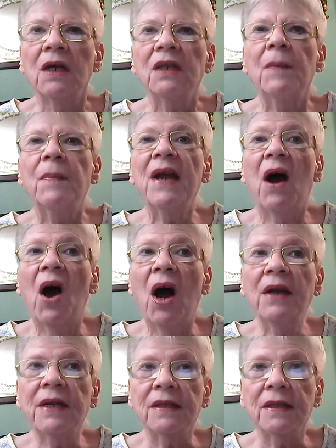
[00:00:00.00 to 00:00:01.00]
to be
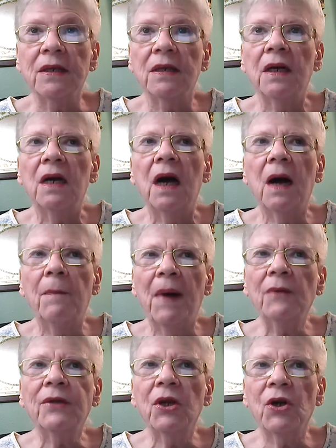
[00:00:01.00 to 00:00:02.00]
honest
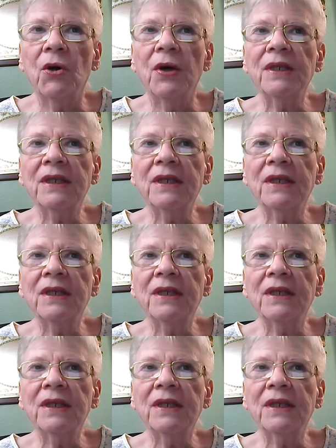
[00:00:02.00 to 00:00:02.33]
about the current